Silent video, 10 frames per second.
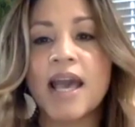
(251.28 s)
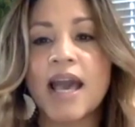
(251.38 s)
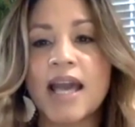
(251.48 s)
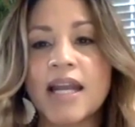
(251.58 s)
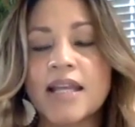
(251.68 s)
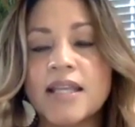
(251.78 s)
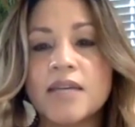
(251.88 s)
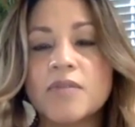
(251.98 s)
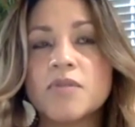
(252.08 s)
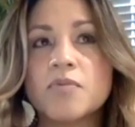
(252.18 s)
and i think it
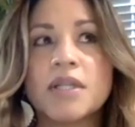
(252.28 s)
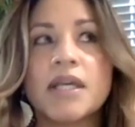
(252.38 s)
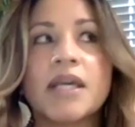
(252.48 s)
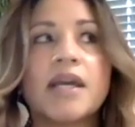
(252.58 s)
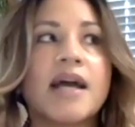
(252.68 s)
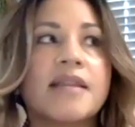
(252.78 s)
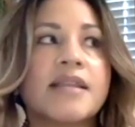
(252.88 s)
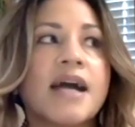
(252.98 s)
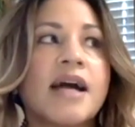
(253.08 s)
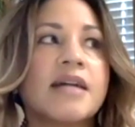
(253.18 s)
was really at
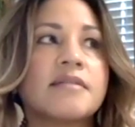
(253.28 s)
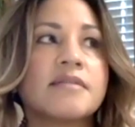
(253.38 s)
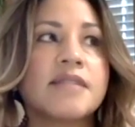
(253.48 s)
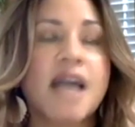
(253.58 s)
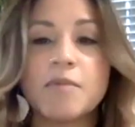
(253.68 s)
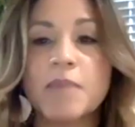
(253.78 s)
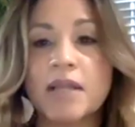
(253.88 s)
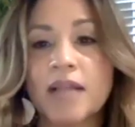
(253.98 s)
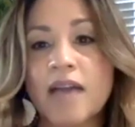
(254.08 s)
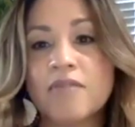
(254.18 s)
that time in my
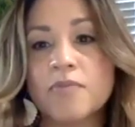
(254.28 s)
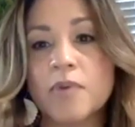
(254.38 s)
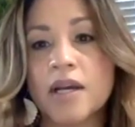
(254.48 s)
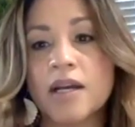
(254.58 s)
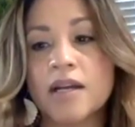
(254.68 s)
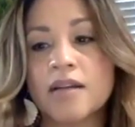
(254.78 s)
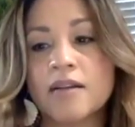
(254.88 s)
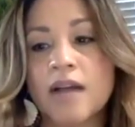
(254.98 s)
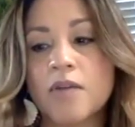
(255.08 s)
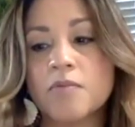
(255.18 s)
life where
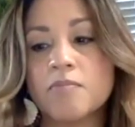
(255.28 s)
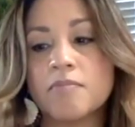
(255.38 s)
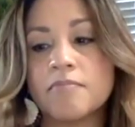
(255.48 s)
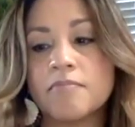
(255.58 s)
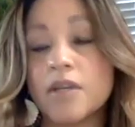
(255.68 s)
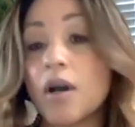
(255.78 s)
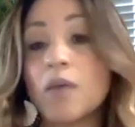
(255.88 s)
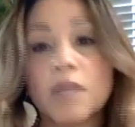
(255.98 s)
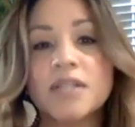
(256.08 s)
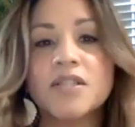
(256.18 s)
i you know i
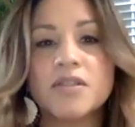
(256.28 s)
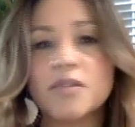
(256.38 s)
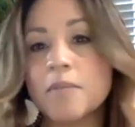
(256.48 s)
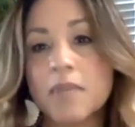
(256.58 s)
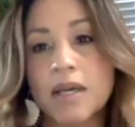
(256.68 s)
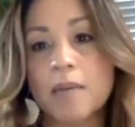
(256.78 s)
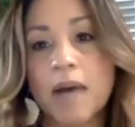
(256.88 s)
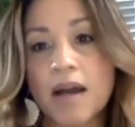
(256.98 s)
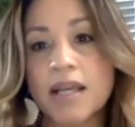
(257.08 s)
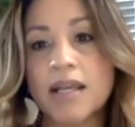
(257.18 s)
wanted to do something
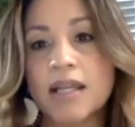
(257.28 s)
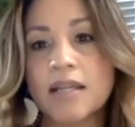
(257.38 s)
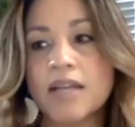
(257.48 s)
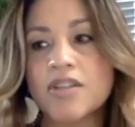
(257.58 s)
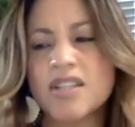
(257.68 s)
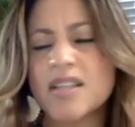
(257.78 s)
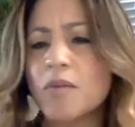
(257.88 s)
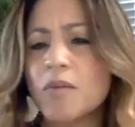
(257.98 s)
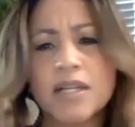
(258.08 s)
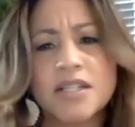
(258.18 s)
about it and and just i
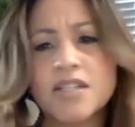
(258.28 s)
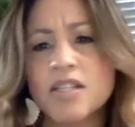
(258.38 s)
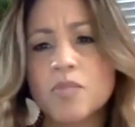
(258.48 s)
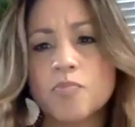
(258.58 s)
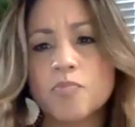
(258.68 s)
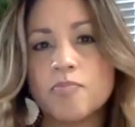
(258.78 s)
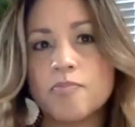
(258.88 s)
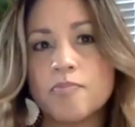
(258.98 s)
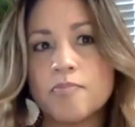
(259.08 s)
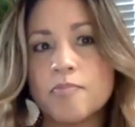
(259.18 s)
wanted to just
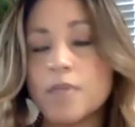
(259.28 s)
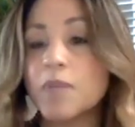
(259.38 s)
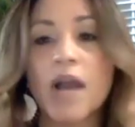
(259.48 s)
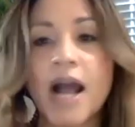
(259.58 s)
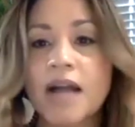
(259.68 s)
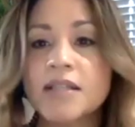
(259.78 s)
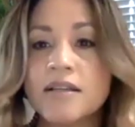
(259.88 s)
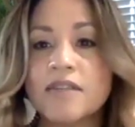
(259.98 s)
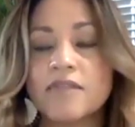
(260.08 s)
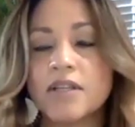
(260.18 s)
be more
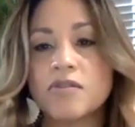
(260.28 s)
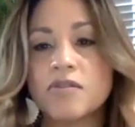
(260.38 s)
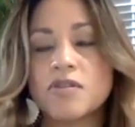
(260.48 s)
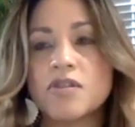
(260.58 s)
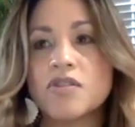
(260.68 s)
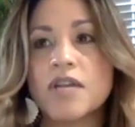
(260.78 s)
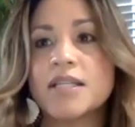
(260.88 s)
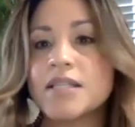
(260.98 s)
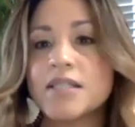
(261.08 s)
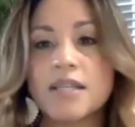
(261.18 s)
active and to trying
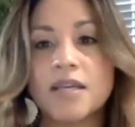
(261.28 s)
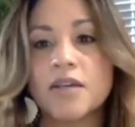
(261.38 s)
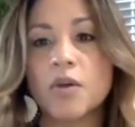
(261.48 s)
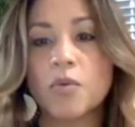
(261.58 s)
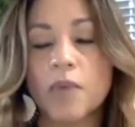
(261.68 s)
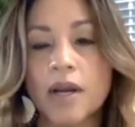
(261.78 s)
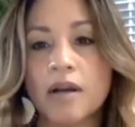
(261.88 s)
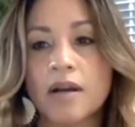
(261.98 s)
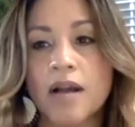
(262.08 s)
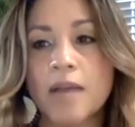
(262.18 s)
to see you know
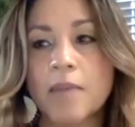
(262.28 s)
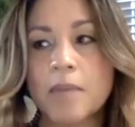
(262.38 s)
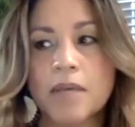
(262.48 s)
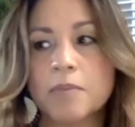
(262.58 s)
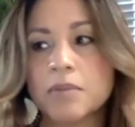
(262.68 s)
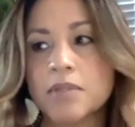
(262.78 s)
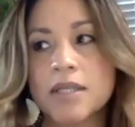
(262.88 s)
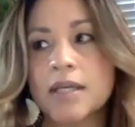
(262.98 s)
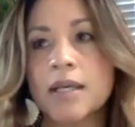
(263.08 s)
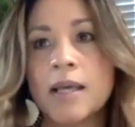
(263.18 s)
where i might be able
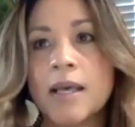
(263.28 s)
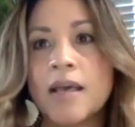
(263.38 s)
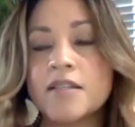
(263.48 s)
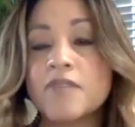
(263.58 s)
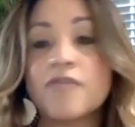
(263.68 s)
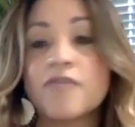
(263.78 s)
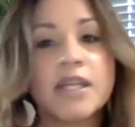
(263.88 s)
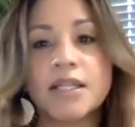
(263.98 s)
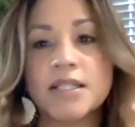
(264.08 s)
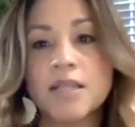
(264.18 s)
to to fit
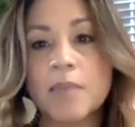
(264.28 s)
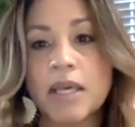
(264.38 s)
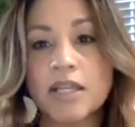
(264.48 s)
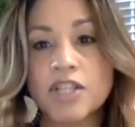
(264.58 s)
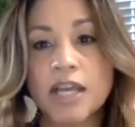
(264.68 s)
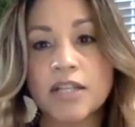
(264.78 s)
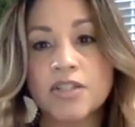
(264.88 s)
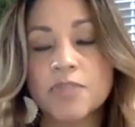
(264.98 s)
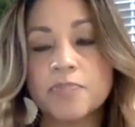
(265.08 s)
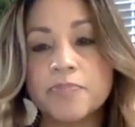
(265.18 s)
in into making change